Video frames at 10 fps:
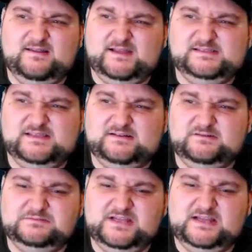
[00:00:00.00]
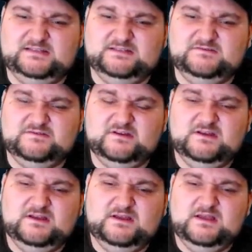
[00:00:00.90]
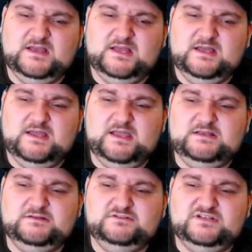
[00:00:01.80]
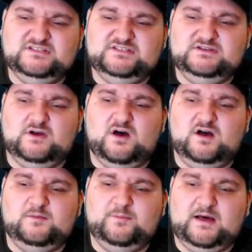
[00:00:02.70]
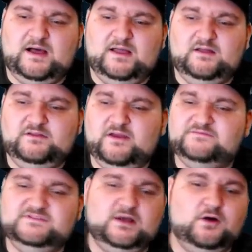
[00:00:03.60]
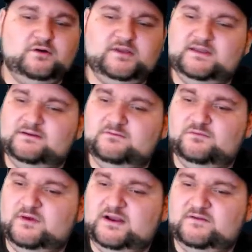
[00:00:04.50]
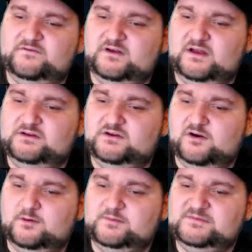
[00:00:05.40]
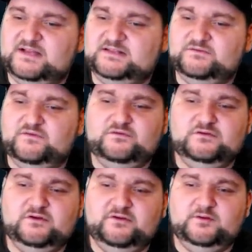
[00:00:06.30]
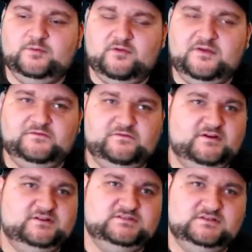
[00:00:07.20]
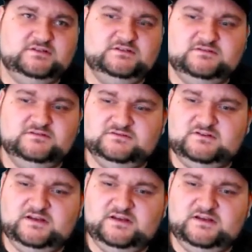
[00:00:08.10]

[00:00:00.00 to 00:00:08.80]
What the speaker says: center objective, and you just dog pile. You have token whatever on your home objective if you know you're deploying first and you can do this right?